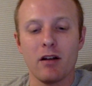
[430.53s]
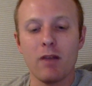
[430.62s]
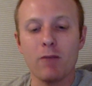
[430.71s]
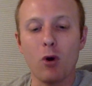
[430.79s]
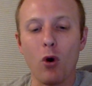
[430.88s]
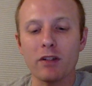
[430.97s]

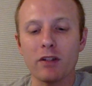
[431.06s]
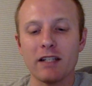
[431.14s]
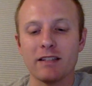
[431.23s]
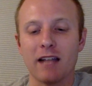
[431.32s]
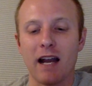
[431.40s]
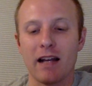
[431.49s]
Of course
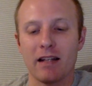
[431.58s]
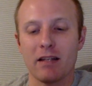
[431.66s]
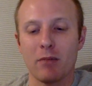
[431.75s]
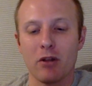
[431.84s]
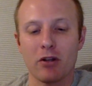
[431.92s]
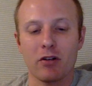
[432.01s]
he's dyed it,
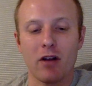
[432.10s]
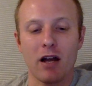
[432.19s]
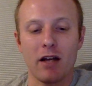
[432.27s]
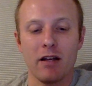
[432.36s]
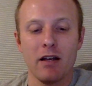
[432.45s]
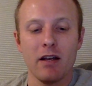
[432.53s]
the mother
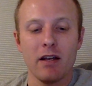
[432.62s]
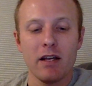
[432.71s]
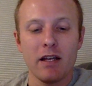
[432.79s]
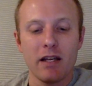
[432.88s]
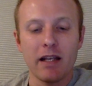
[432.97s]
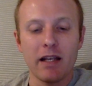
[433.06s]
cried.
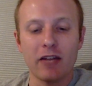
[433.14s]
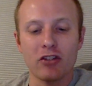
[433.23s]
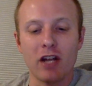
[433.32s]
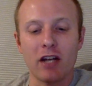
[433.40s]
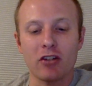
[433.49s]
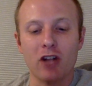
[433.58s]
It can't
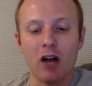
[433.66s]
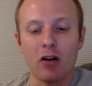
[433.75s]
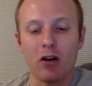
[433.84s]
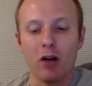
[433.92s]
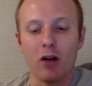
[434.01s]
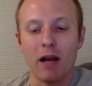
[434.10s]
change
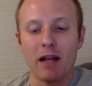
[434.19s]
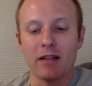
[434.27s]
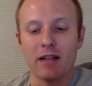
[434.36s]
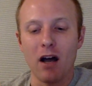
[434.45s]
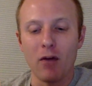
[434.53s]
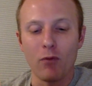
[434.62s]
color all by
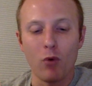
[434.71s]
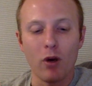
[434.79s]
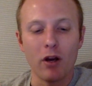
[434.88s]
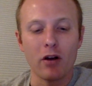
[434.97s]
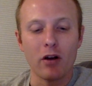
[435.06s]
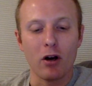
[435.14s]
itself. What
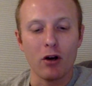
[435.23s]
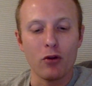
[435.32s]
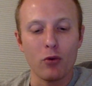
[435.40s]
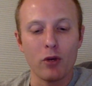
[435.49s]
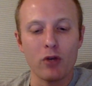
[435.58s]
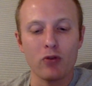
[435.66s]
on
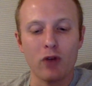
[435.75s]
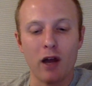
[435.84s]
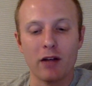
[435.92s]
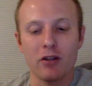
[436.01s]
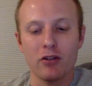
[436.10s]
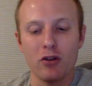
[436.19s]
earth were you
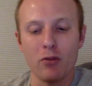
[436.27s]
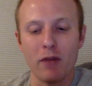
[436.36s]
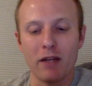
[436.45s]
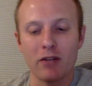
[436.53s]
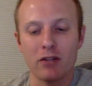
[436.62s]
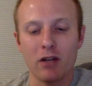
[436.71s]
trying to do?
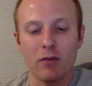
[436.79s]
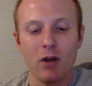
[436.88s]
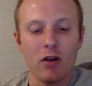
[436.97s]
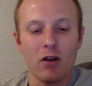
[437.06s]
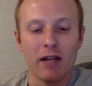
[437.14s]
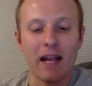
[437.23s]
Make yourself
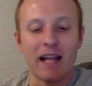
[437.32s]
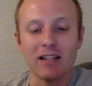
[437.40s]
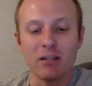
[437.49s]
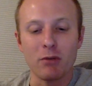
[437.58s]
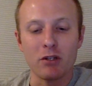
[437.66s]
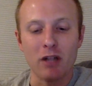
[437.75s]
look
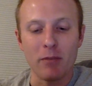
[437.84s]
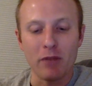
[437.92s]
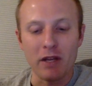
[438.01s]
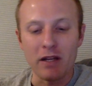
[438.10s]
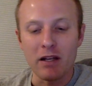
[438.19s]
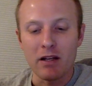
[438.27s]
handsome or
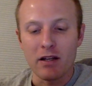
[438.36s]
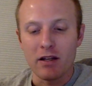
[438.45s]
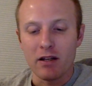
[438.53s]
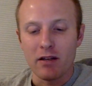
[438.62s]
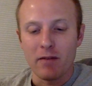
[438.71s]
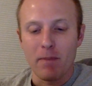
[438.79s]
something?
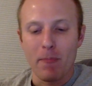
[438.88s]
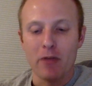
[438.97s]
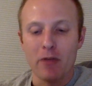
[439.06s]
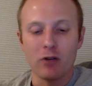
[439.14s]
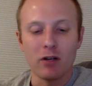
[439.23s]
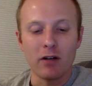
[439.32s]

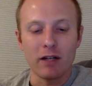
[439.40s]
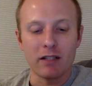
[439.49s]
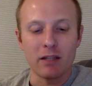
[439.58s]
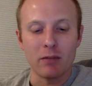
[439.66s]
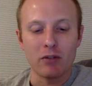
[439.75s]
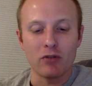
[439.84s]
You look like
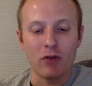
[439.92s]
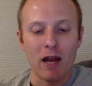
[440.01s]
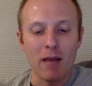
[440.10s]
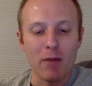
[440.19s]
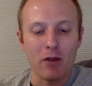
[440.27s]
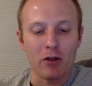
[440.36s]
someone's
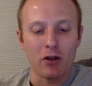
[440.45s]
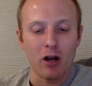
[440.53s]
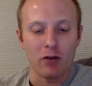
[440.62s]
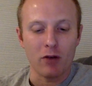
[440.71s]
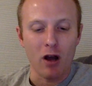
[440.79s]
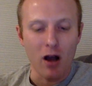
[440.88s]
grandmother
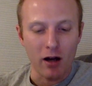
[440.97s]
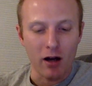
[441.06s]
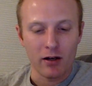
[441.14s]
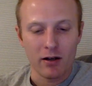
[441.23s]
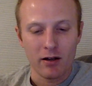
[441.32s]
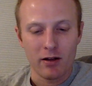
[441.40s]
gone wrong.